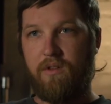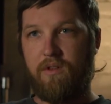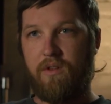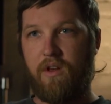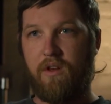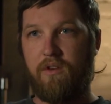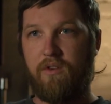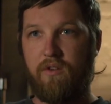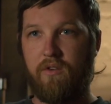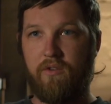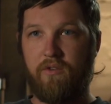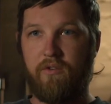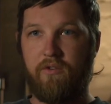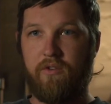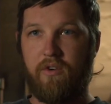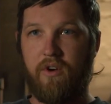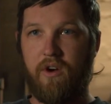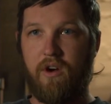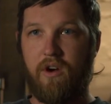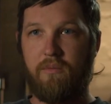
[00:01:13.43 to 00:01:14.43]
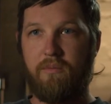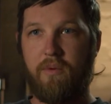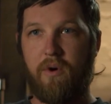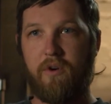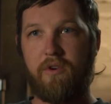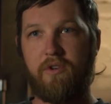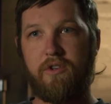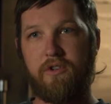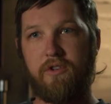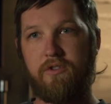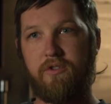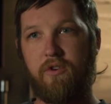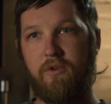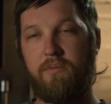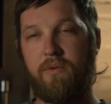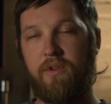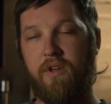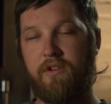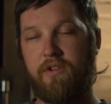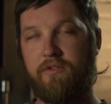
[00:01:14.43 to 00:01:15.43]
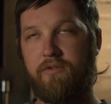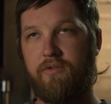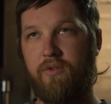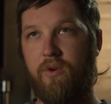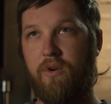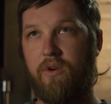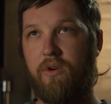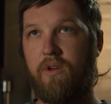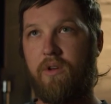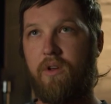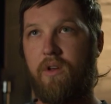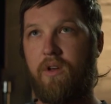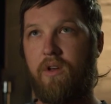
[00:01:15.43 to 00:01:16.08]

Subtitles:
that you've purchased or pledged for.